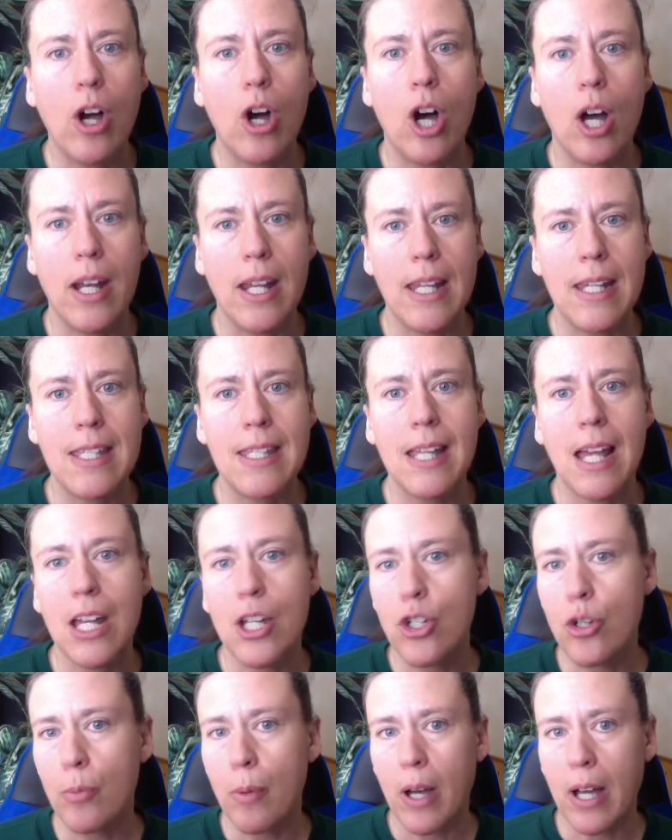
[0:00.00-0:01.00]
on
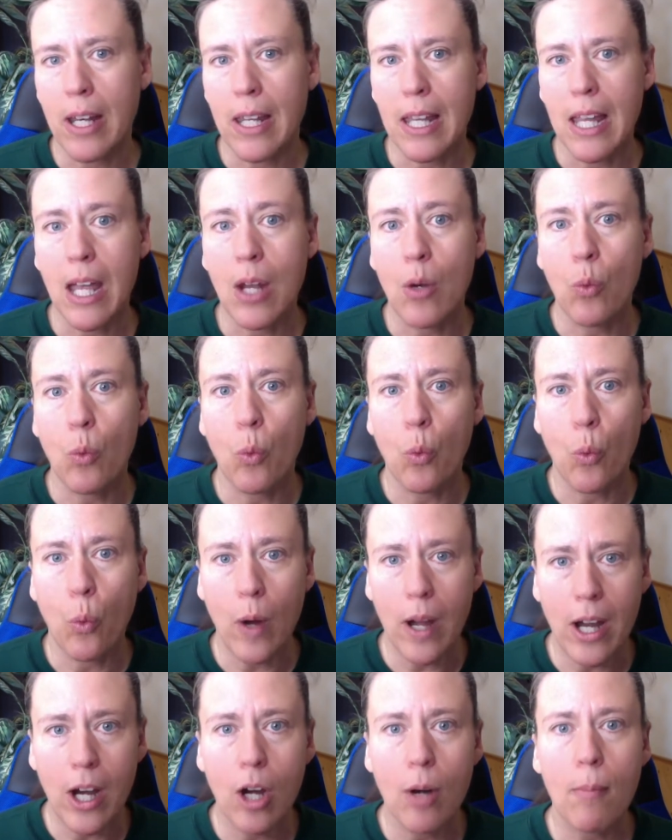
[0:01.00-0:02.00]
inside your body and
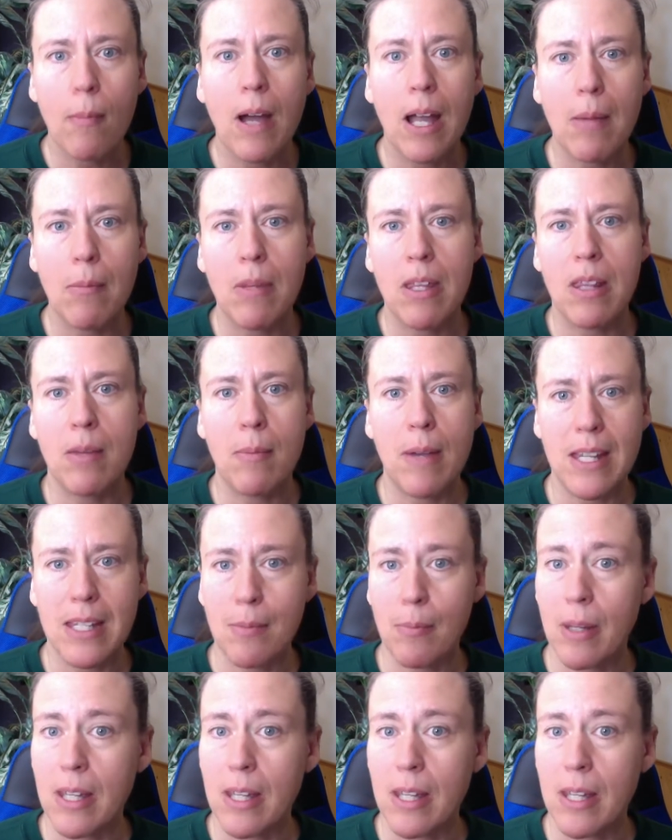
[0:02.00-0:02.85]
where might be the best